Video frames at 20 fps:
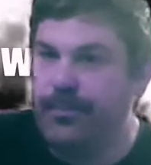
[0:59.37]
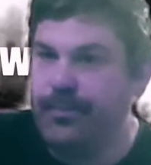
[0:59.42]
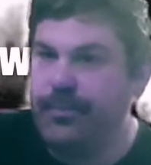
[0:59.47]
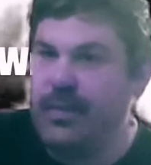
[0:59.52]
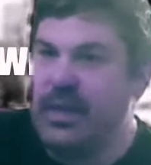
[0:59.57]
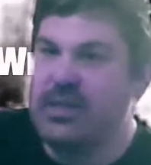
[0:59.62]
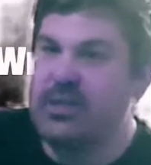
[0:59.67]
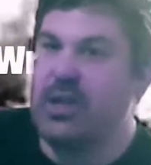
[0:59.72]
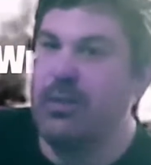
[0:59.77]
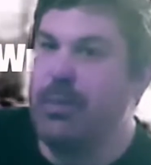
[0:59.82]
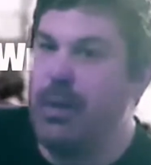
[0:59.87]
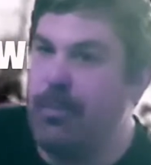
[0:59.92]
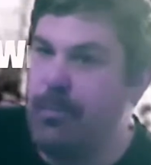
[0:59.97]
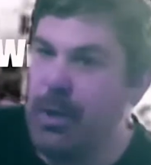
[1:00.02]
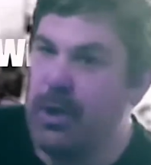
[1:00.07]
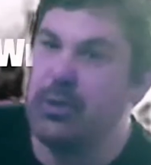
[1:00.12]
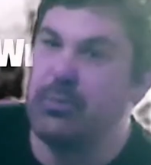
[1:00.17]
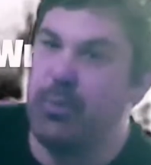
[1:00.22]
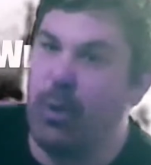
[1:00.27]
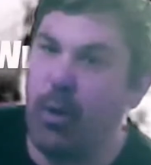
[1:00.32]
this is going to be a
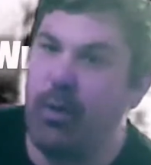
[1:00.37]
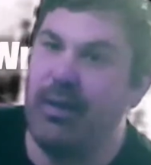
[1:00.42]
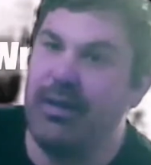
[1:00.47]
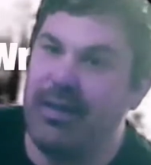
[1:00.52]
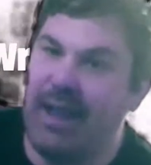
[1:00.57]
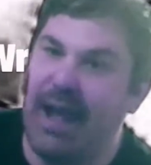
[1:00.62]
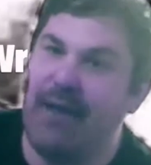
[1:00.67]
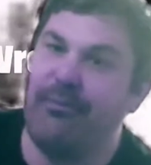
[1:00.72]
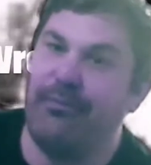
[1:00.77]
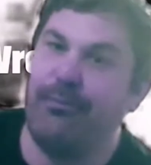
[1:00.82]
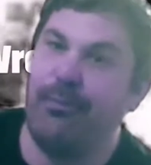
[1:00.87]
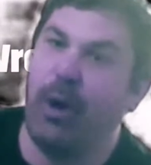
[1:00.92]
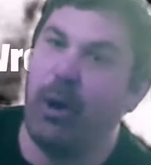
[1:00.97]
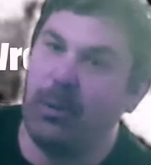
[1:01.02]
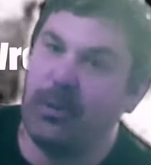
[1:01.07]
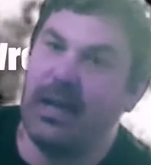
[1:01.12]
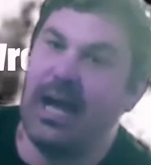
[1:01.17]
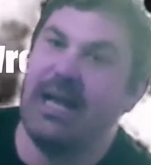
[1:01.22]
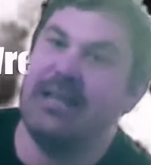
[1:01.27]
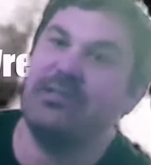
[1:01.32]
much more in-depth
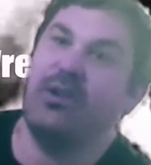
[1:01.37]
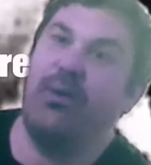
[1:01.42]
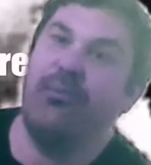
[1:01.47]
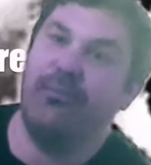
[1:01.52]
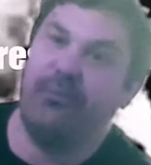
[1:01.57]
podcast on